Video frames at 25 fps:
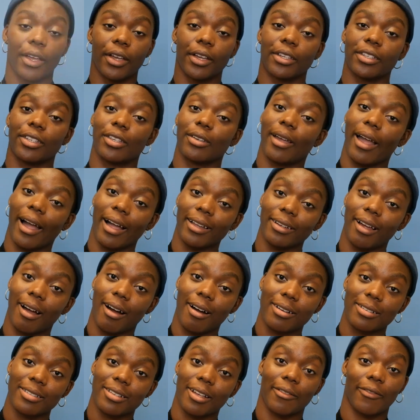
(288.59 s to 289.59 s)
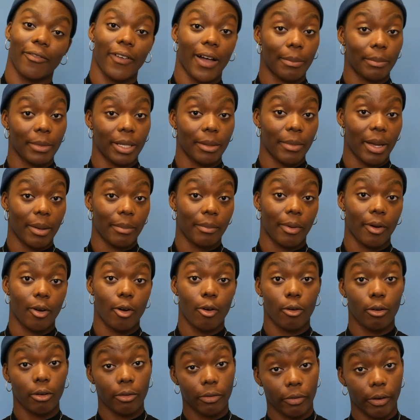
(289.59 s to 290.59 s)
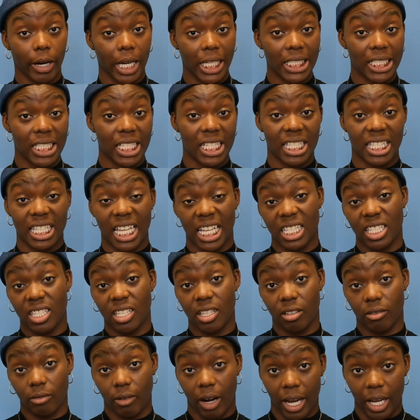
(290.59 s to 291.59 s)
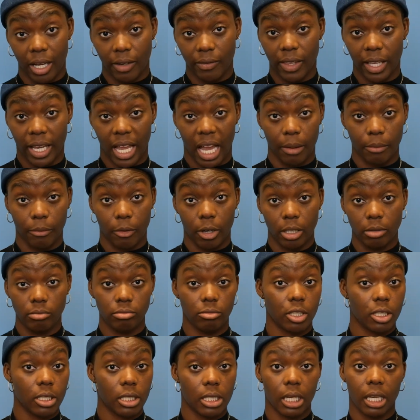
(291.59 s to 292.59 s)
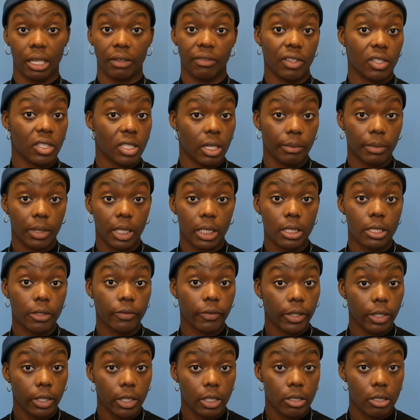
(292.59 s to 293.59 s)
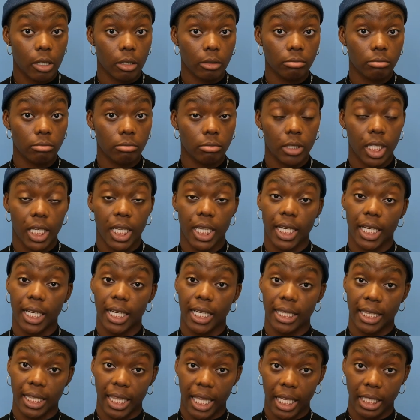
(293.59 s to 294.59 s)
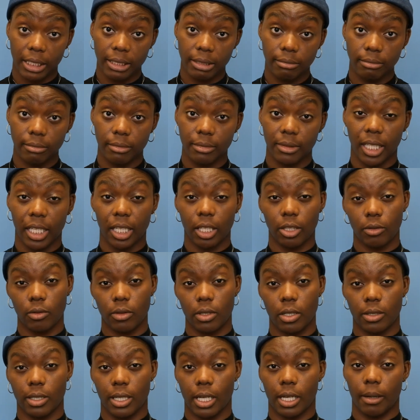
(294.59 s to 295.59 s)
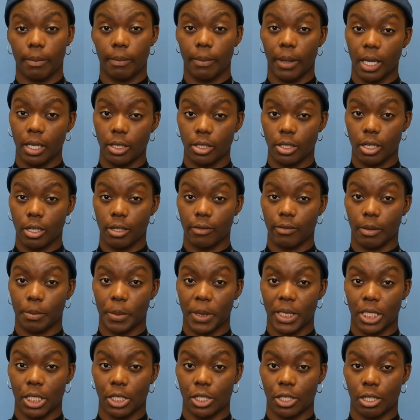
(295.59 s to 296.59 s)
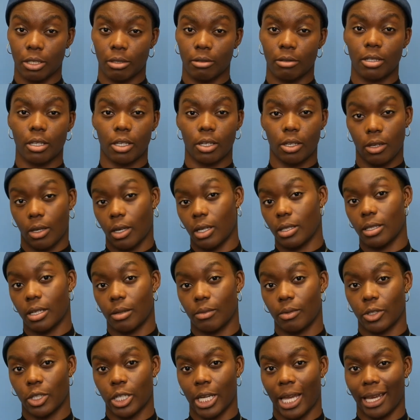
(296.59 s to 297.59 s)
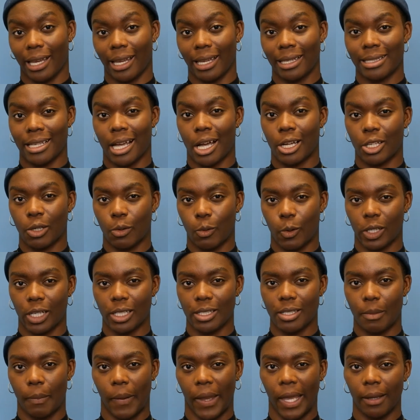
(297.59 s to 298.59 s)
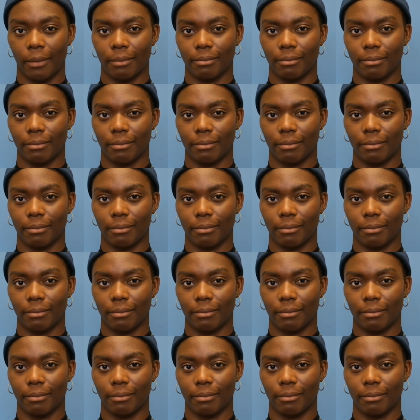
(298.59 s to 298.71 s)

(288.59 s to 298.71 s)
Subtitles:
You can ask a family member or a friend to stand to the right of the camera just to give you something to focus on. And then they can also take a picture of the position so you can double check it's how you want it to be.